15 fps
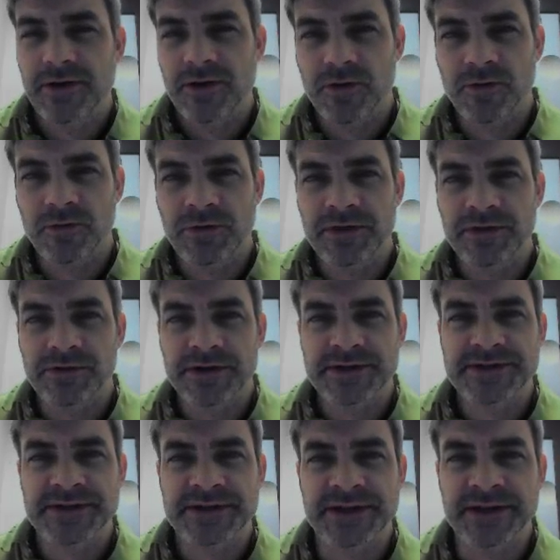or whether
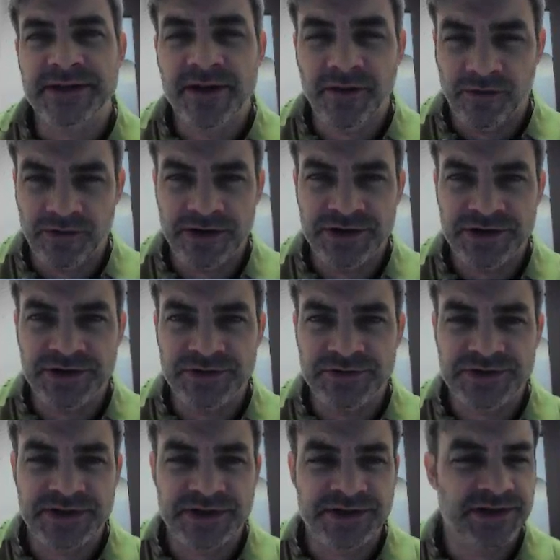it's another issue
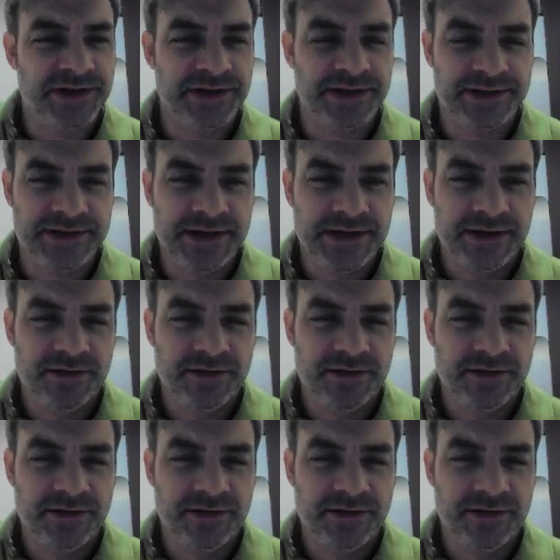such as